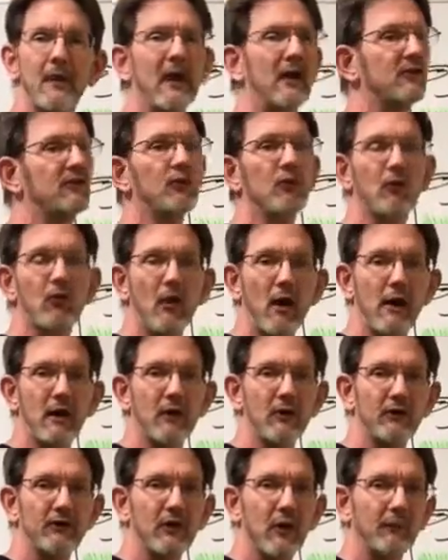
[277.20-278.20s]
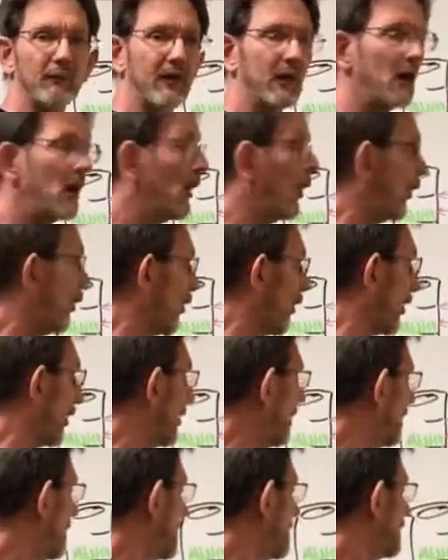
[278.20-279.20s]
extra credit or something.
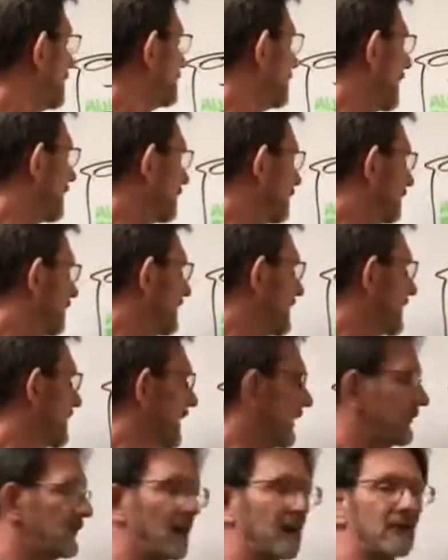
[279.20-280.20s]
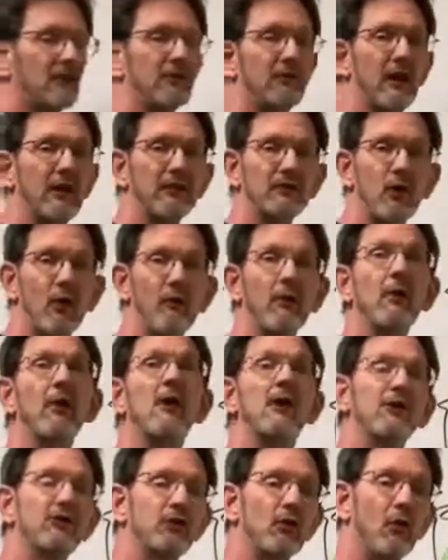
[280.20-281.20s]
Or, Dr. Z, can I take the test over?
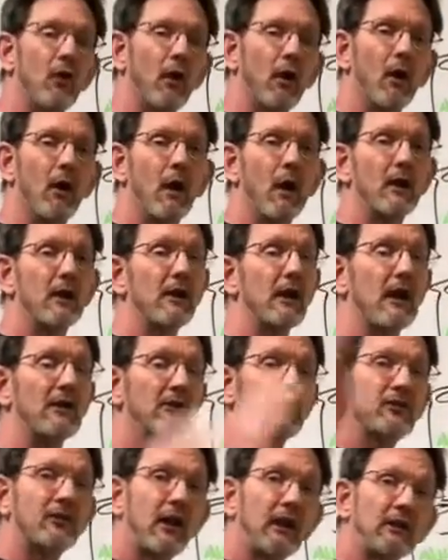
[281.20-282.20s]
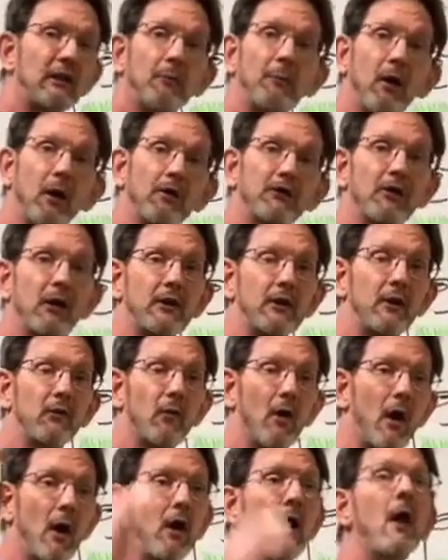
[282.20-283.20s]
Sure. Can I just take the parts I did
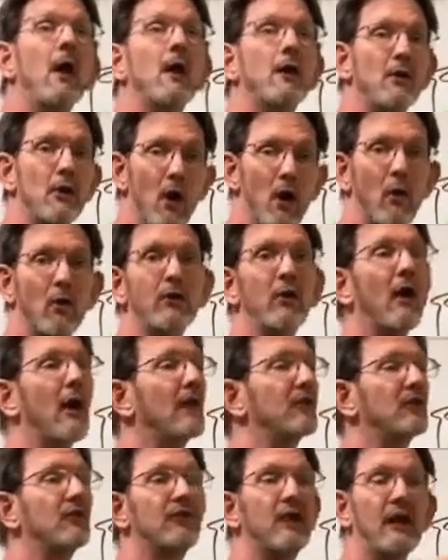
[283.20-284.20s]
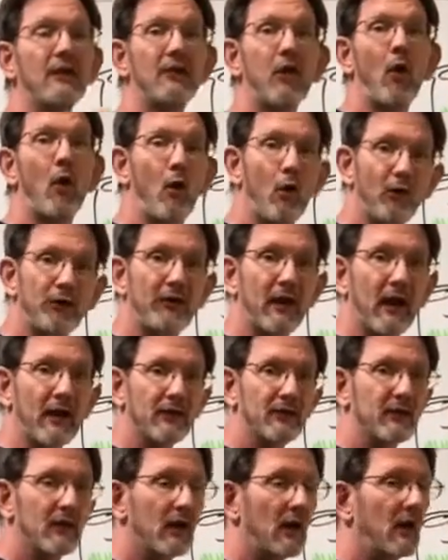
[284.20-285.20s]
wrong? No, you'll have to take the whole
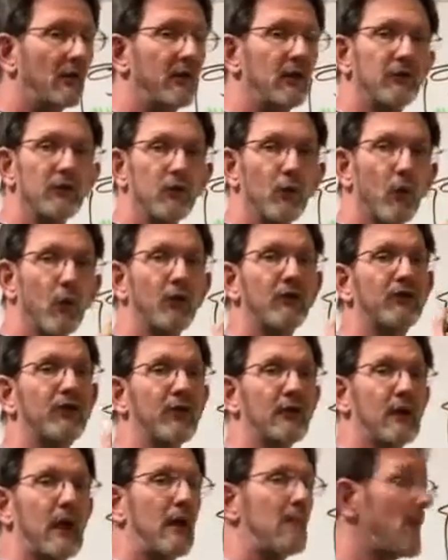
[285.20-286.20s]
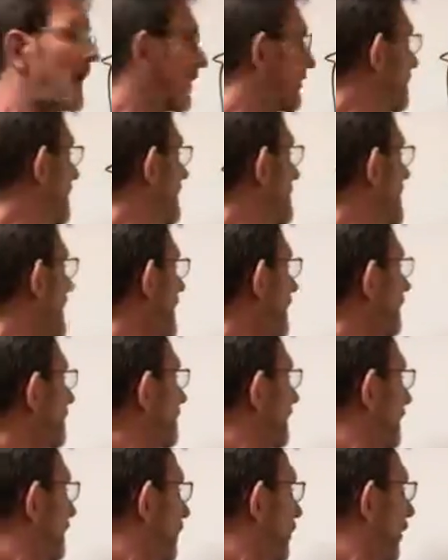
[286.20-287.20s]
test. These are words that came out of my mouth
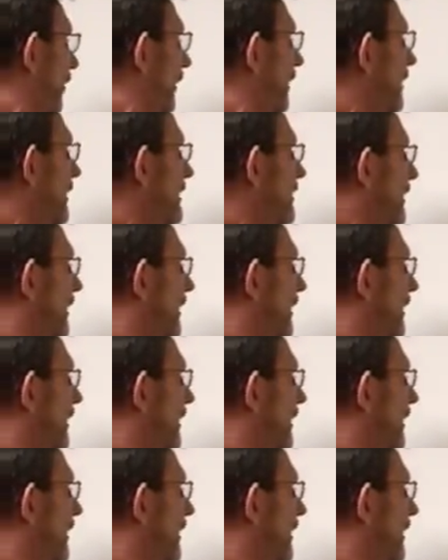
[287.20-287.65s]
before